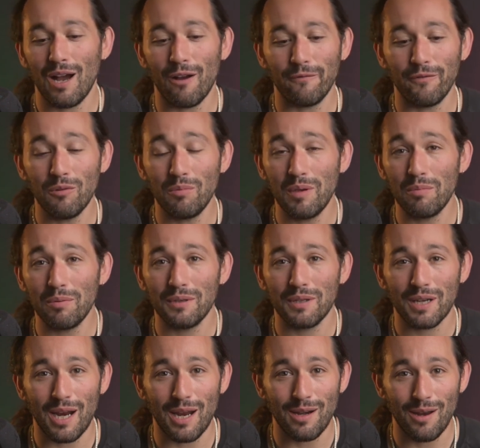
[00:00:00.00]
a few people
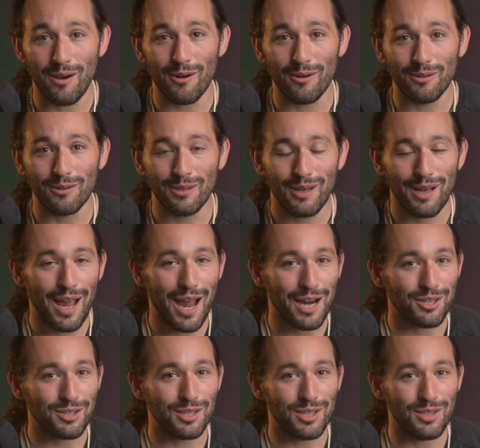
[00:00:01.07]
that I know
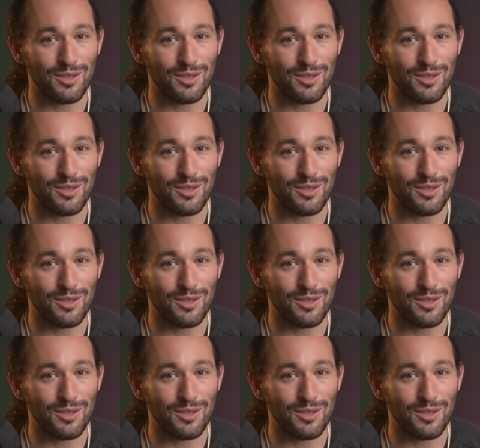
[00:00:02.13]
actually